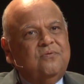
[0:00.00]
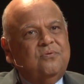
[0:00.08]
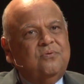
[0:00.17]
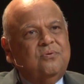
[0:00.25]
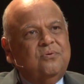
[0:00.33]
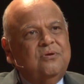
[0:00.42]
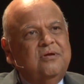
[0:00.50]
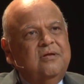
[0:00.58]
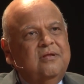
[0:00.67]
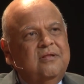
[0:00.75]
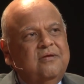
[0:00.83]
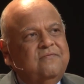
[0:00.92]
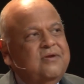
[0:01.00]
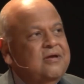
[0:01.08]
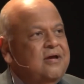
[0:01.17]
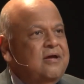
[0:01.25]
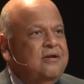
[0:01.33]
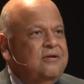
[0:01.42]
for their
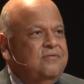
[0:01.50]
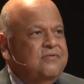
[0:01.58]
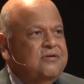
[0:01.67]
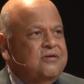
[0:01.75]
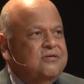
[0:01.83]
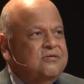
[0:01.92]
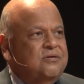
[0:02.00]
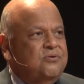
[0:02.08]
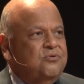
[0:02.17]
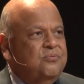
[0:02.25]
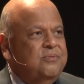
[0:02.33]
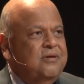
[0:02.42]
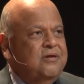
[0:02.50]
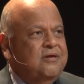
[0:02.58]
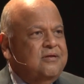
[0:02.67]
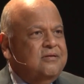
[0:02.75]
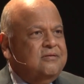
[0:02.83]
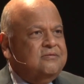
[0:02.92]
very kind invitation to be
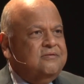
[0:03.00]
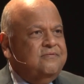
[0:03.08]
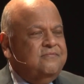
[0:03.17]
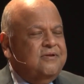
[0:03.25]
here this